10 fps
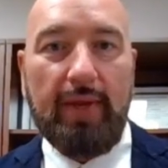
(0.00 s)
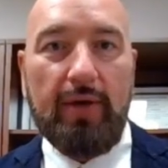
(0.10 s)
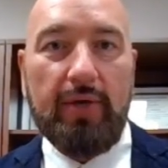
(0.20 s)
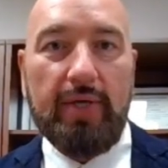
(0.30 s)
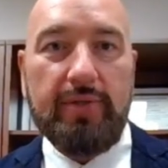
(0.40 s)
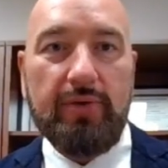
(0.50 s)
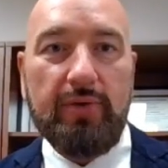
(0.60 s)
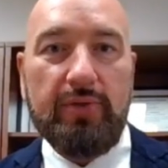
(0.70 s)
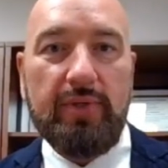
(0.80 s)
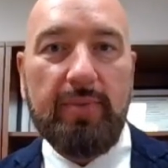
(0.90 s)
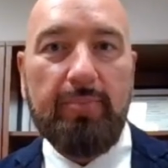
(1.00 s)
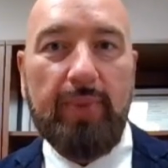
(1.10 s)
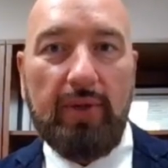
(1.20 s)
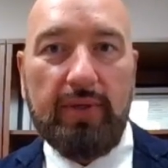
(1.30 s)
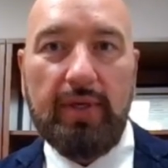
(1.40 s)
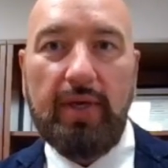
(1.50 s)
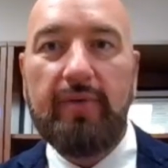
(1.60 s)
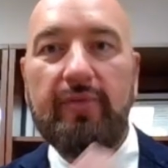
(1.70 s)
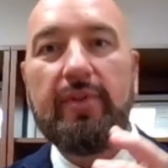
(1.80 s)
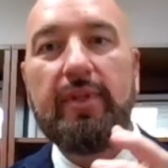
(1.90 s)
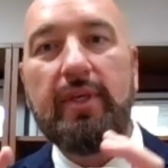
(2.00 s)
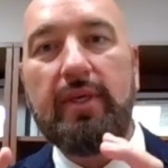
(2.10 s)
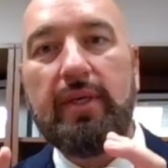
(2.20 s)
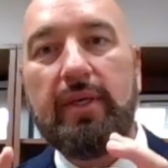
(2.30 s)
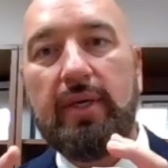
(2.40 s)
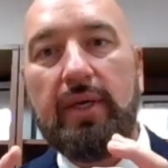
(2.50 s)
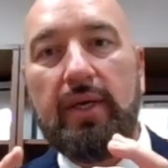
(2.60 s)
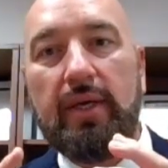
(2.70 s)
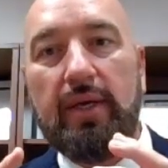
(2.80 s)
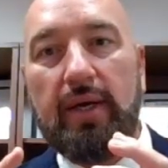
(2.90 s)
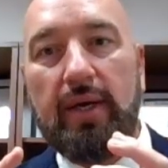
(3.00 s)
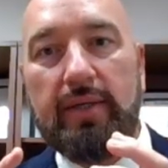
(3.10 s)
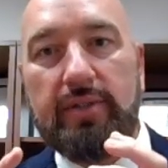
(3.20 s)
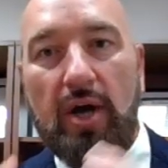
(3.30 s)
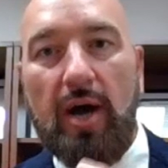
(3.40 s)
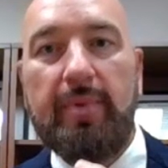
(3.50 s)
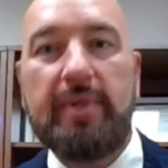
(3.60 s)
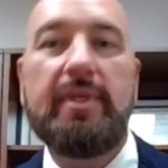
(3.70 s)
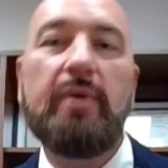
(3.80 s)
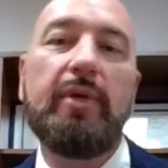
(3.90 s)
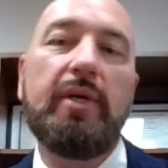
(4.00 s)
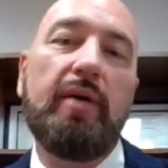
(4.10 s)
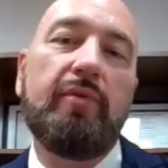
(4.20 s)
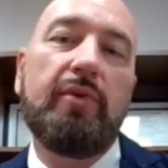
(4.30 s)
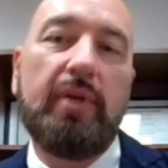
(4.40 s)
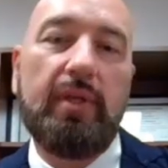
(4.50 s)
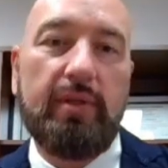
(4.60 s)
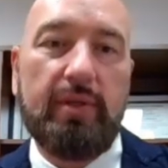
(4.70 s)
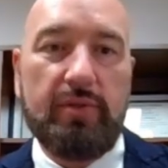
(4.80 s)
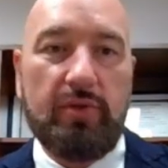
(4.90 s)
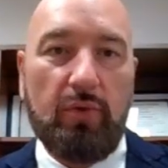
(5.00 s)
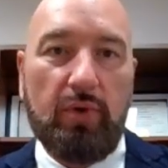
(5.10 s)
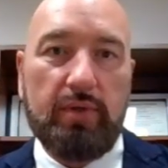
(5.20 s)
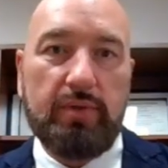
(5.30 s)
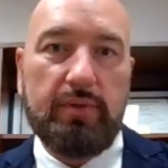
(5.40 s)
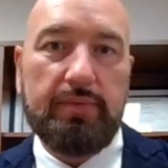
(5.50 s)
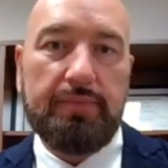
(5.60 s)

Okay, so those are the bulk of the topics that we cover in this course.